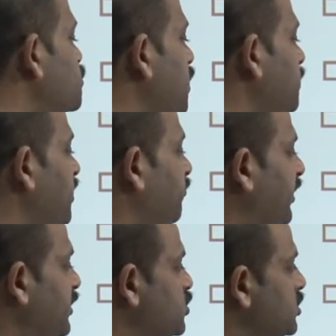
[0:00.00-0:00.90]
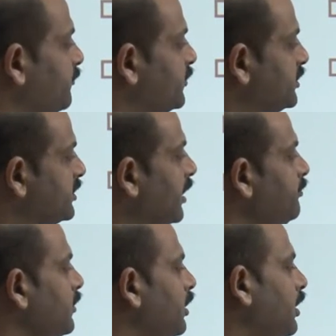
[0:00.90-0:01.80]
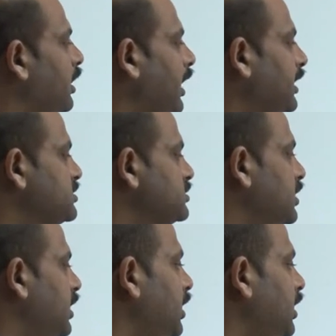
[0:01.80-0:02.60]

is going to be a function of the time as